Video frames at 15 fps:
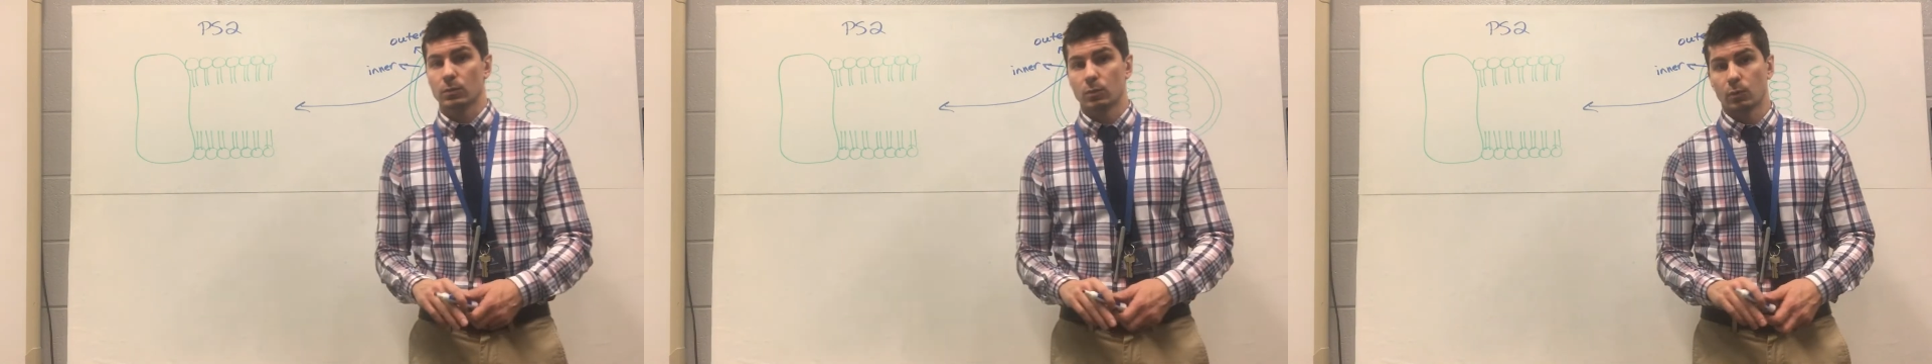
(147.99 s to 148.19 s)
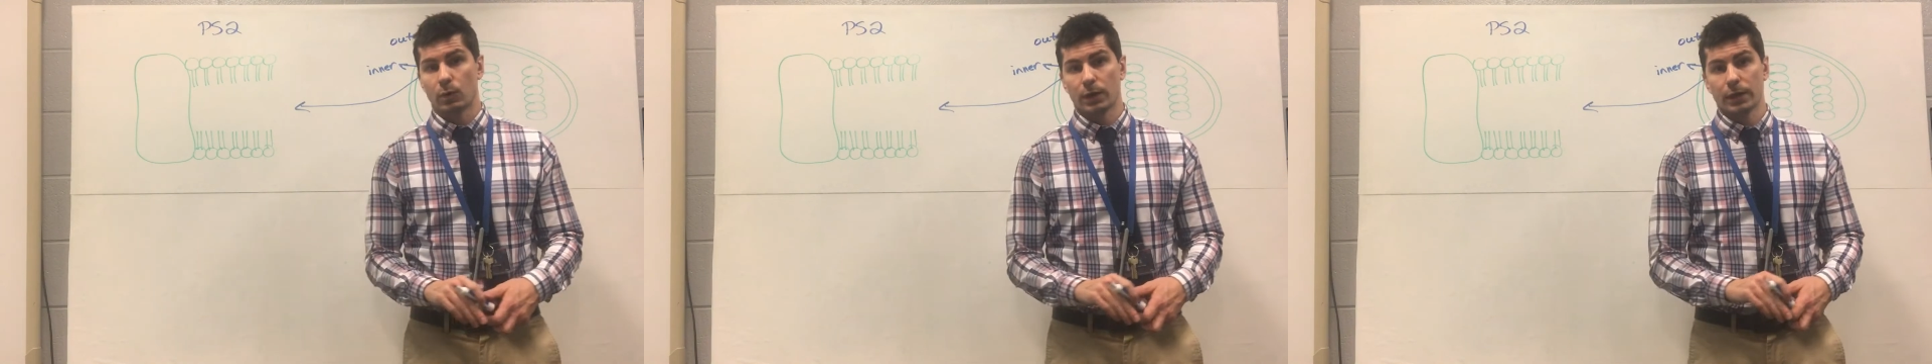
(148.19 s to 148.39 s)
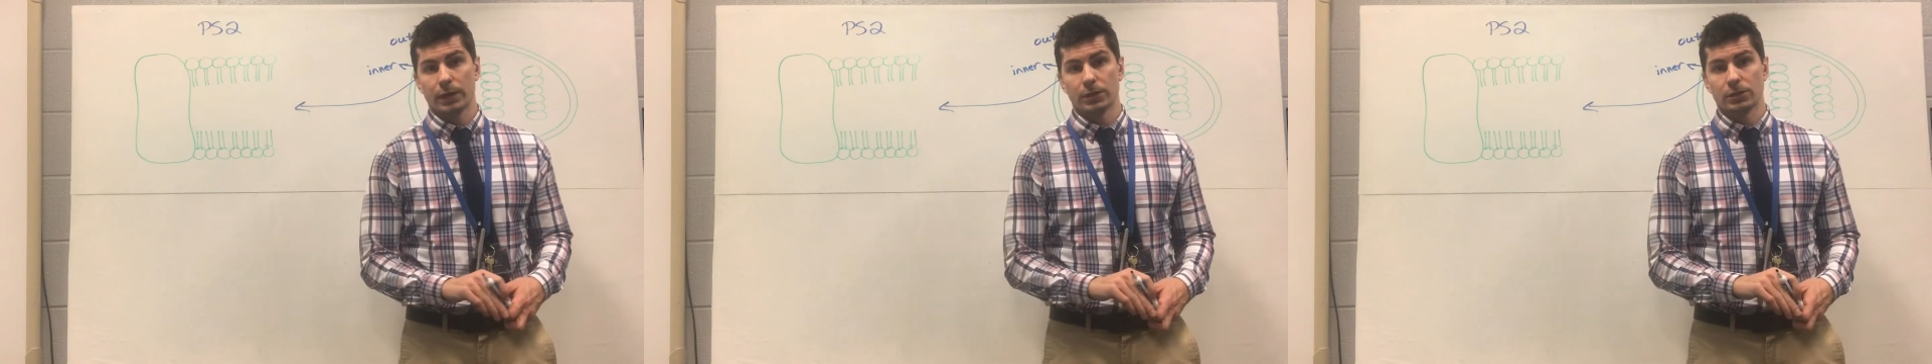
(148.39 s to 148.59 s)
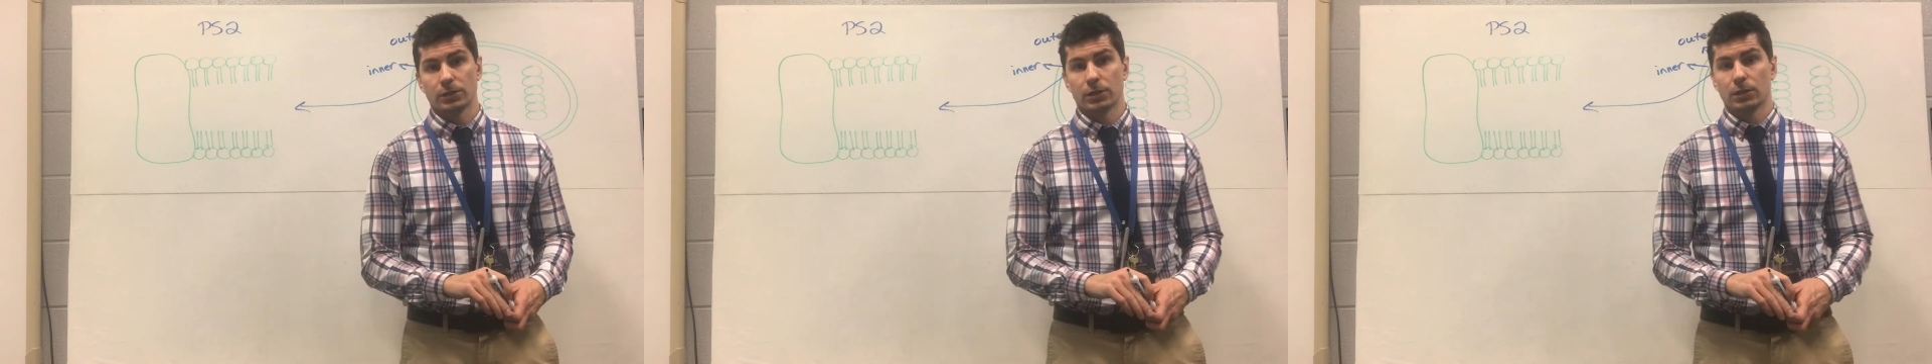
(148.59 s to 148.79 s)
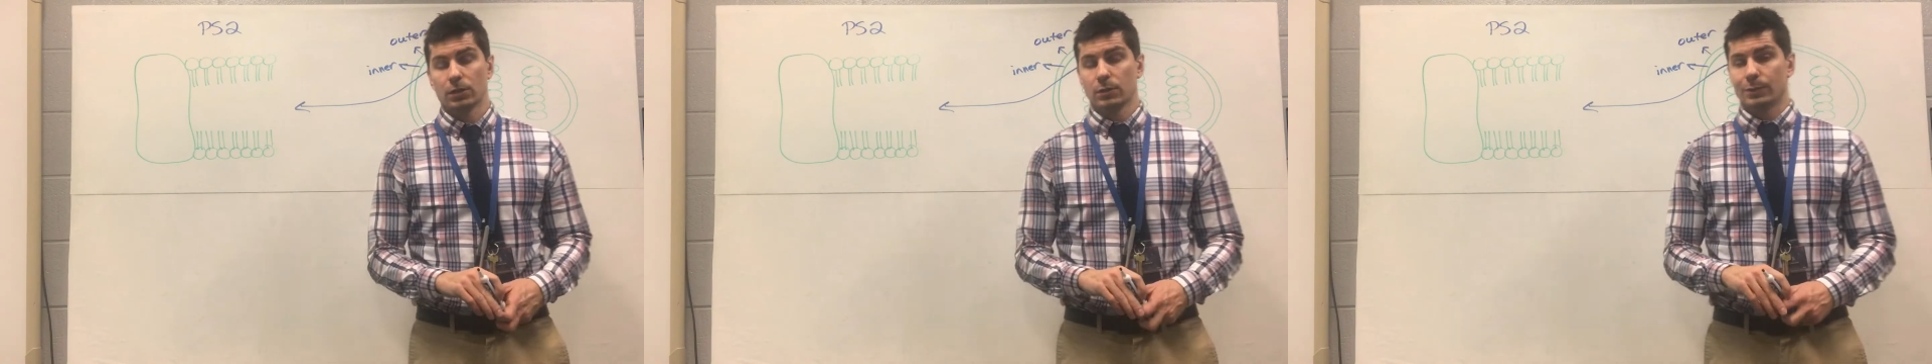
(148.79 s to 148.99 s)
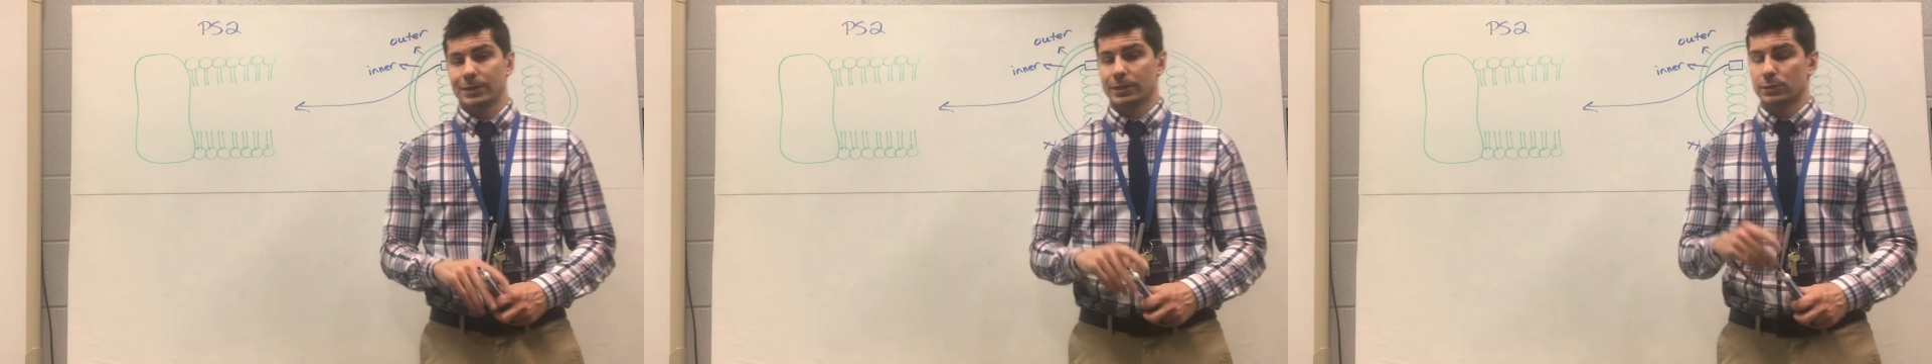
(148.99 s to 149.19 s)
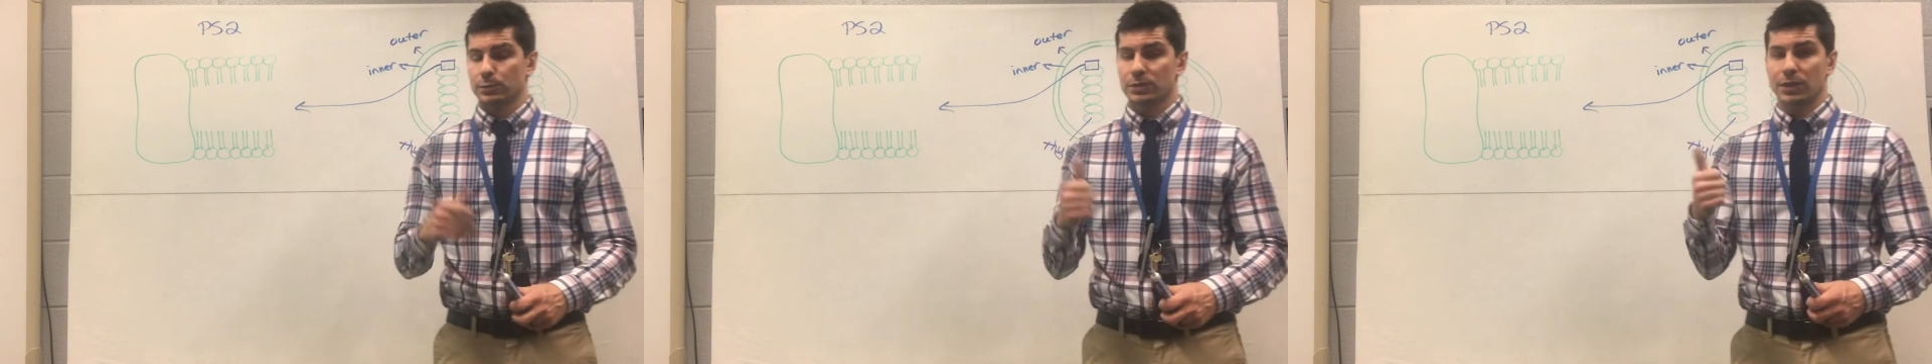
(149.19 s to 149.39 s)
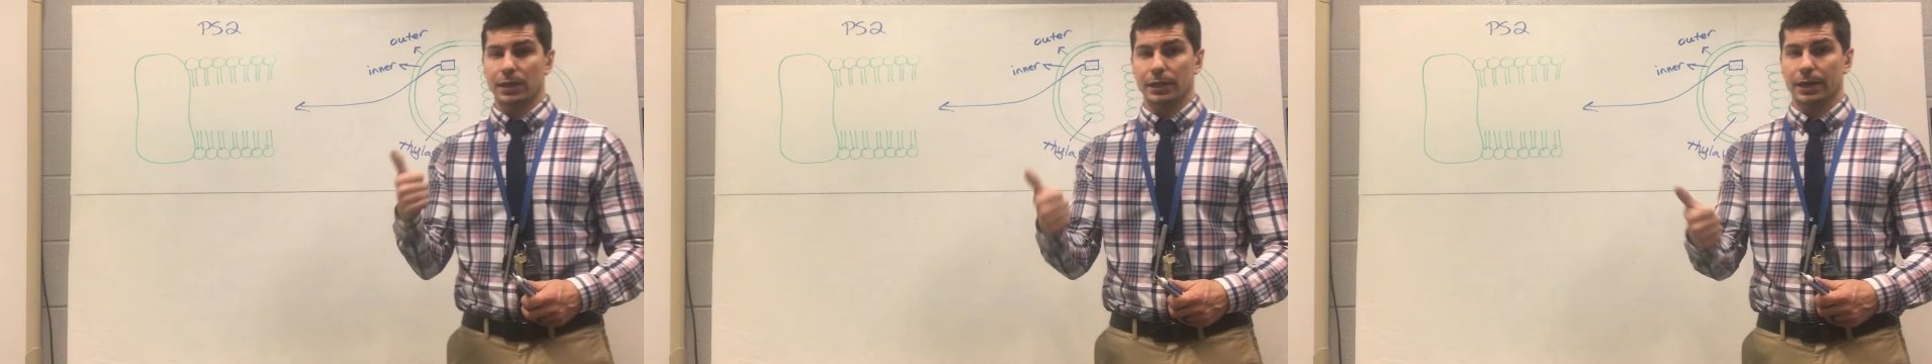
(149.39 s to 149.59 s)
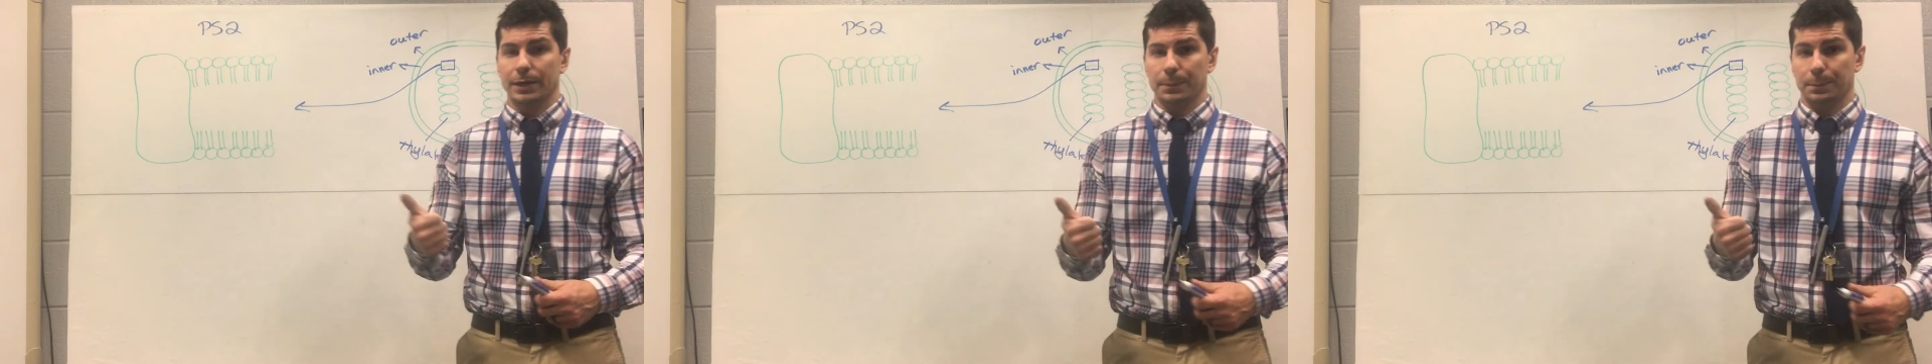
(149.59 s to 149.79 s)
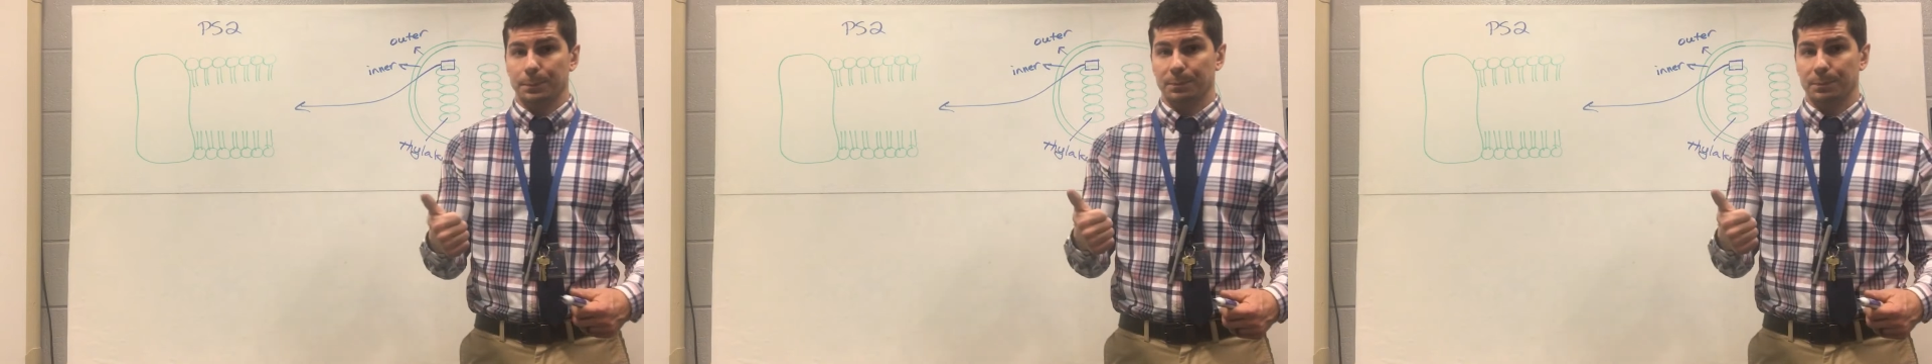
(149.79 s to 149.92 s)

was we need some sunlight,